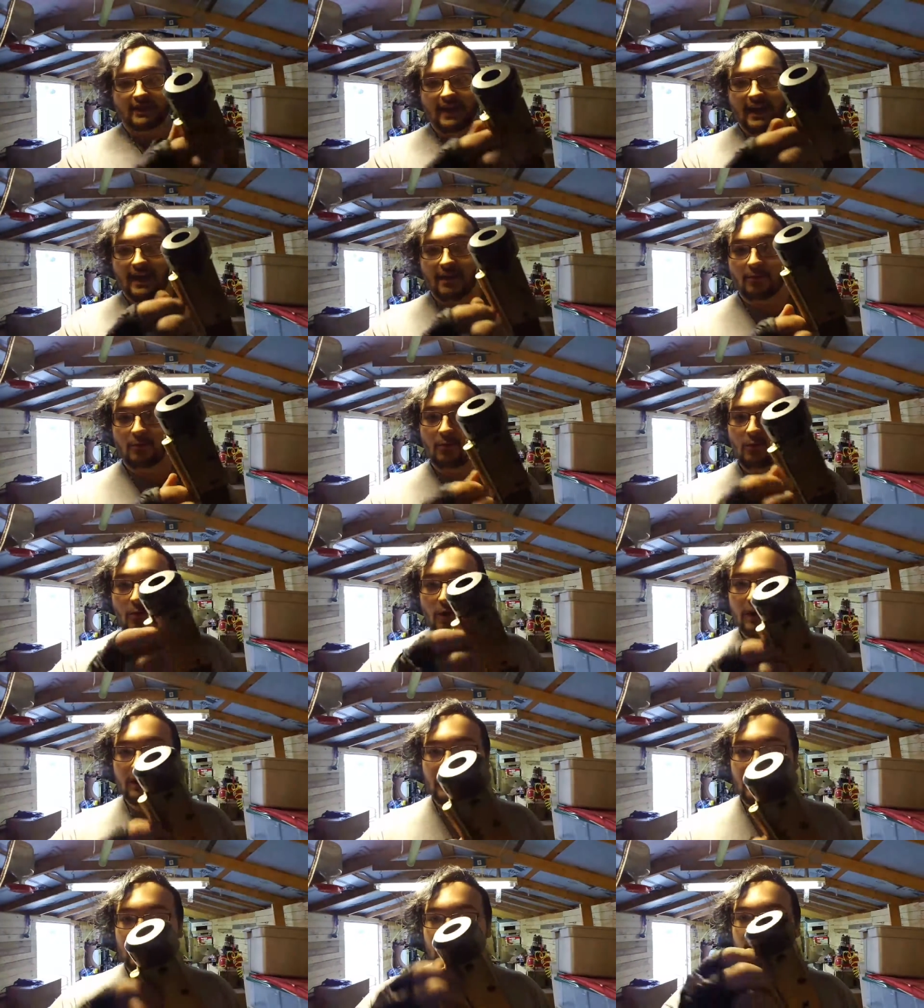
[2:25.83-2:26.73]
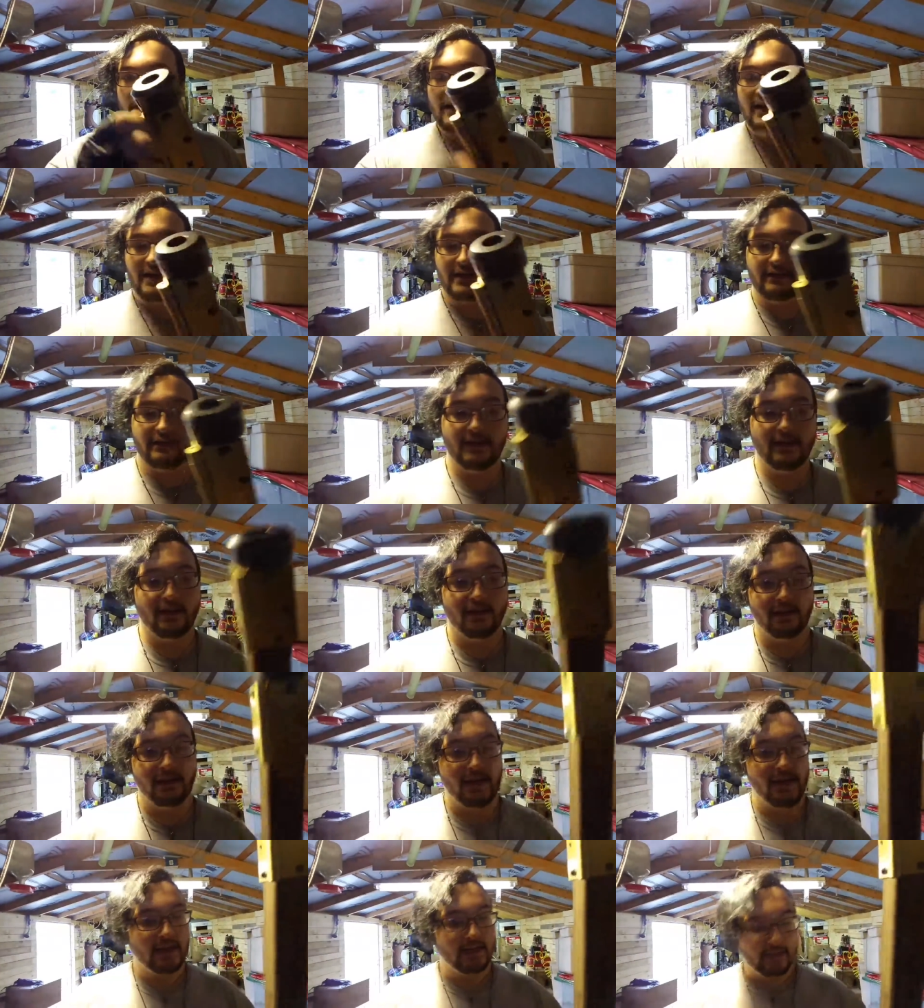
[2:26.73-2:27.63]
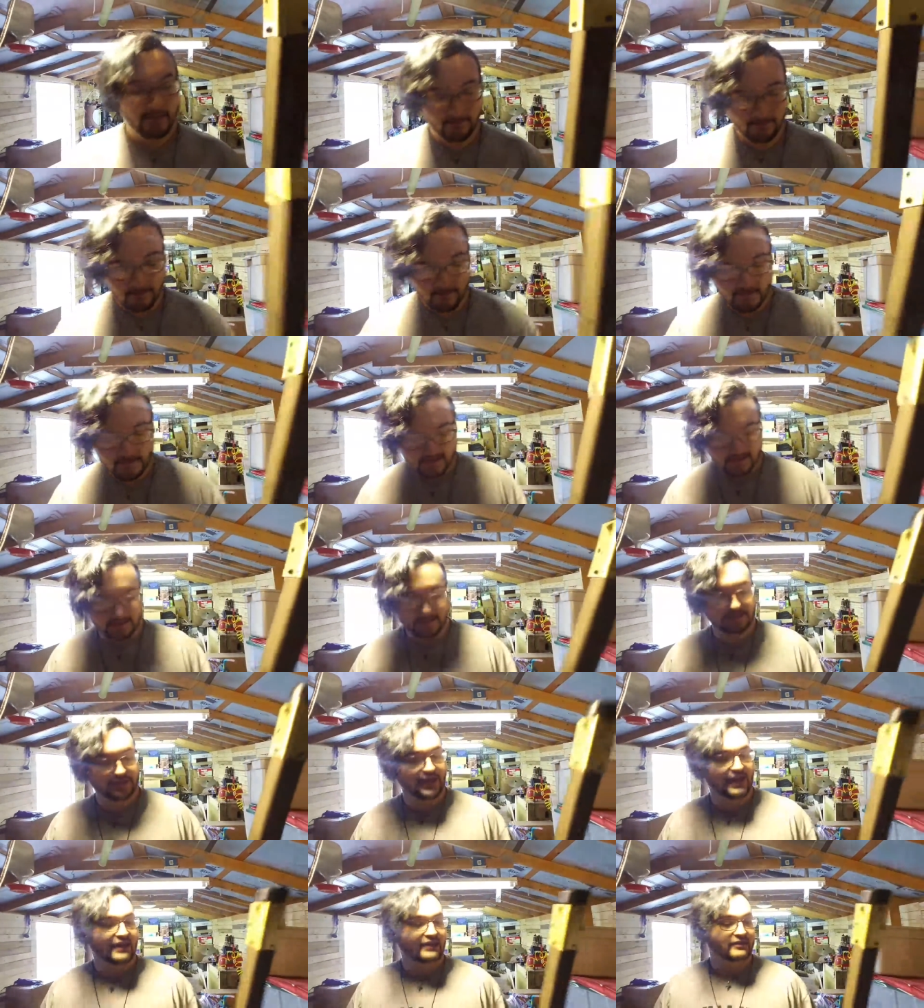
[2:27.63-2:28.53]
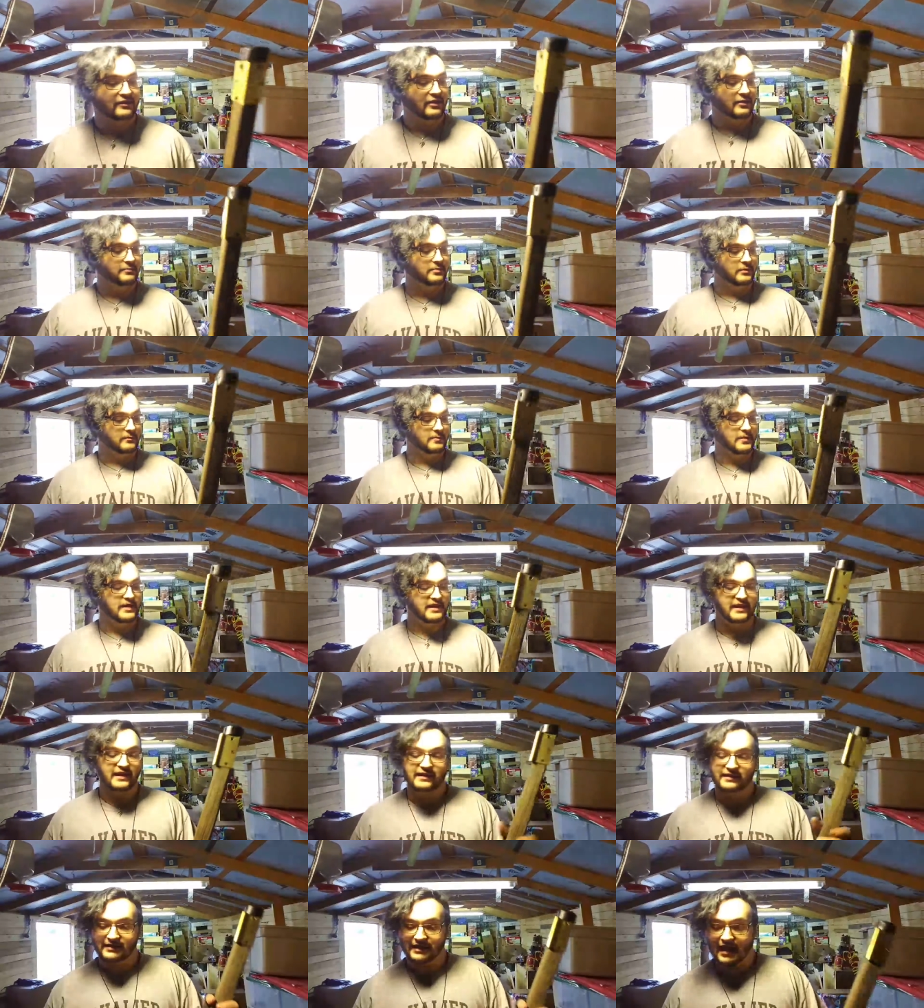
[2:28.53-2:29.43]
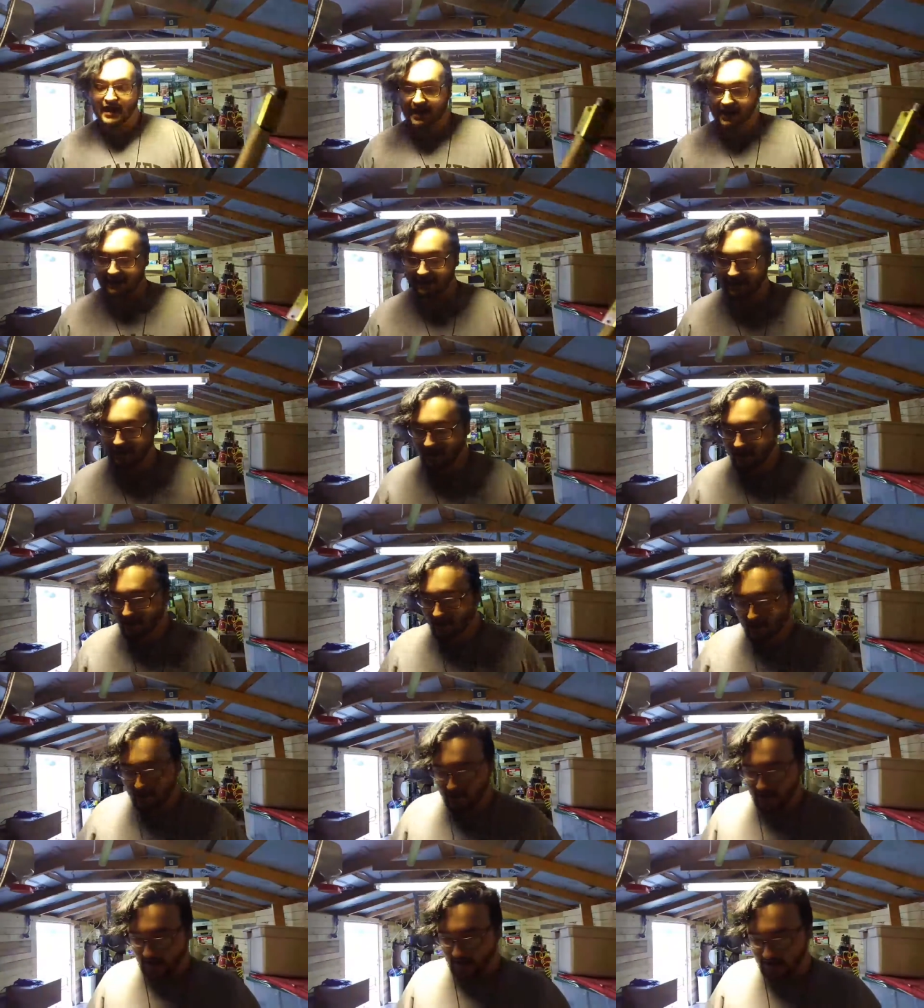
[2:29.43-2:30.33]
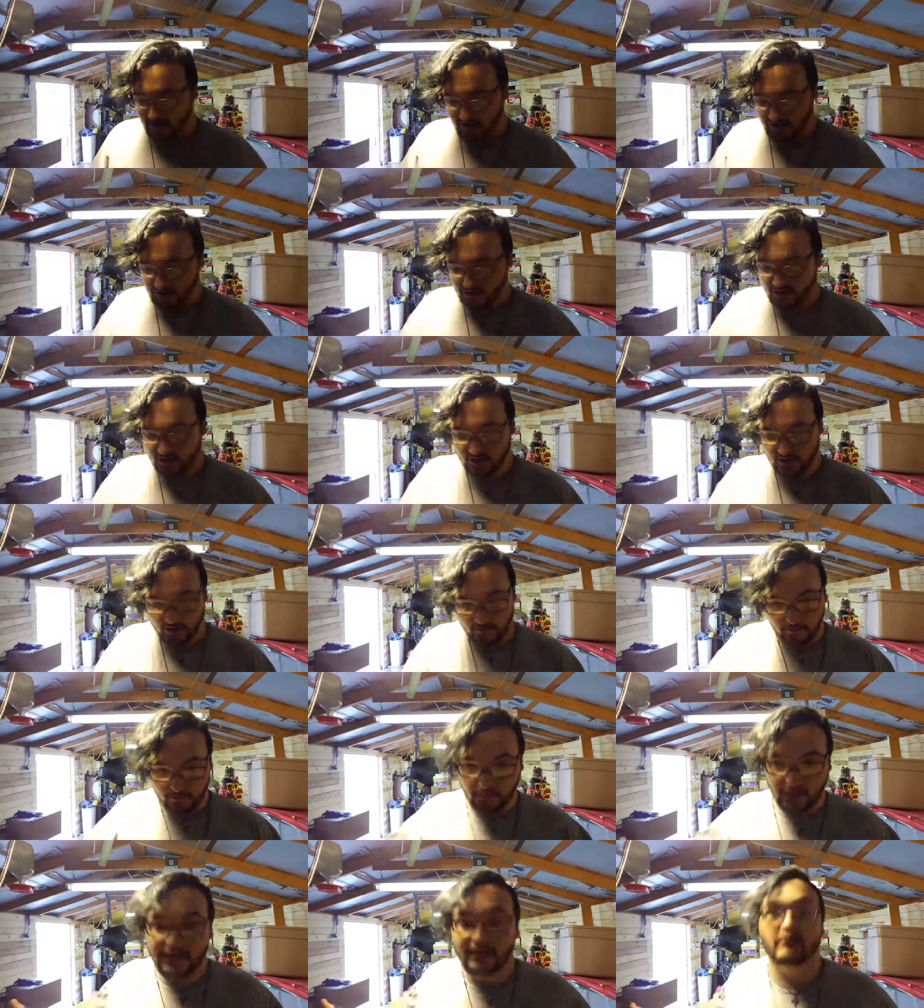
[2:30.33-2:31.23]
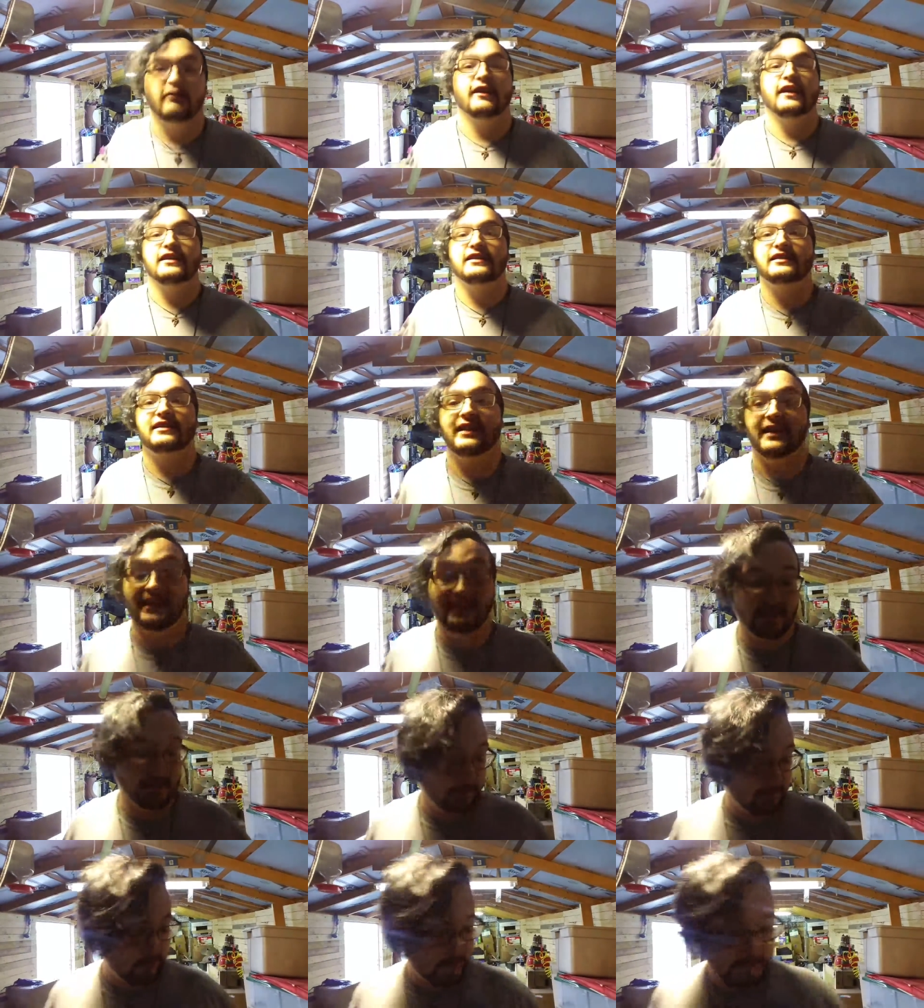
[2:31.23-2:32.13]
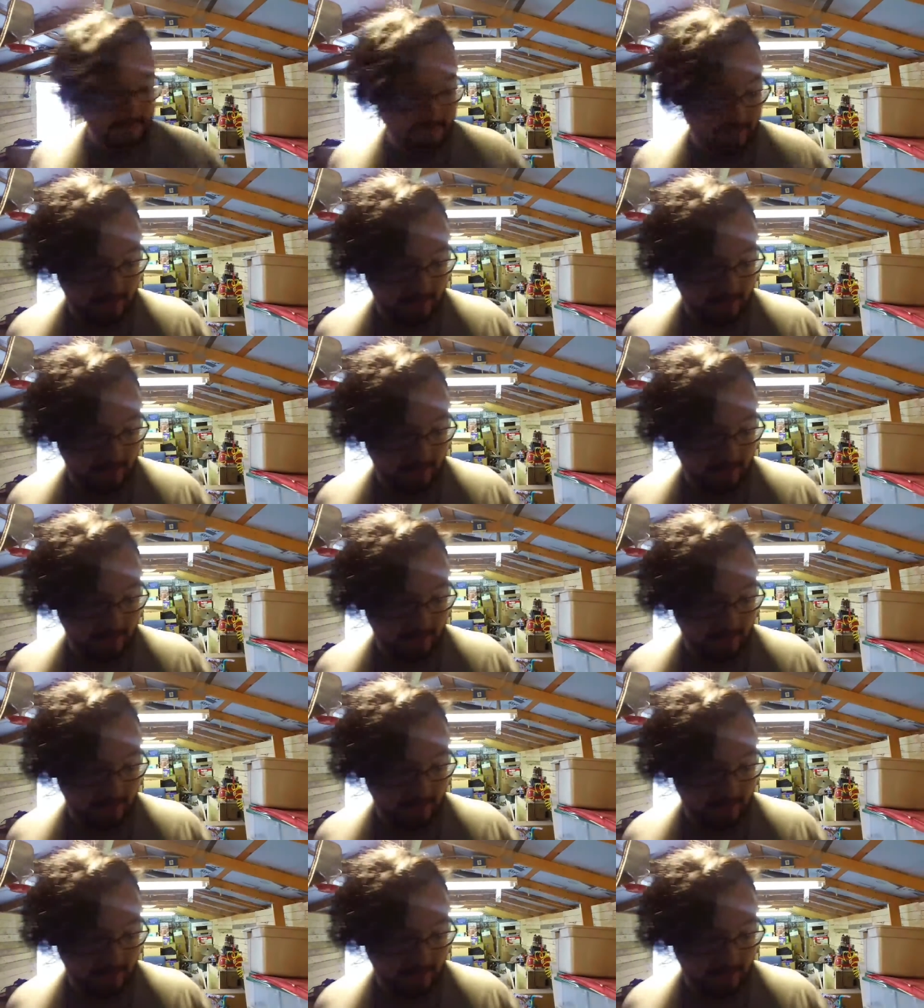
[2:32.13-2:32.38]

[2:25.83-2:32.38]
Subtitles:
in that one little line there, and that completely jacks up your PSI and just obliterates things pretty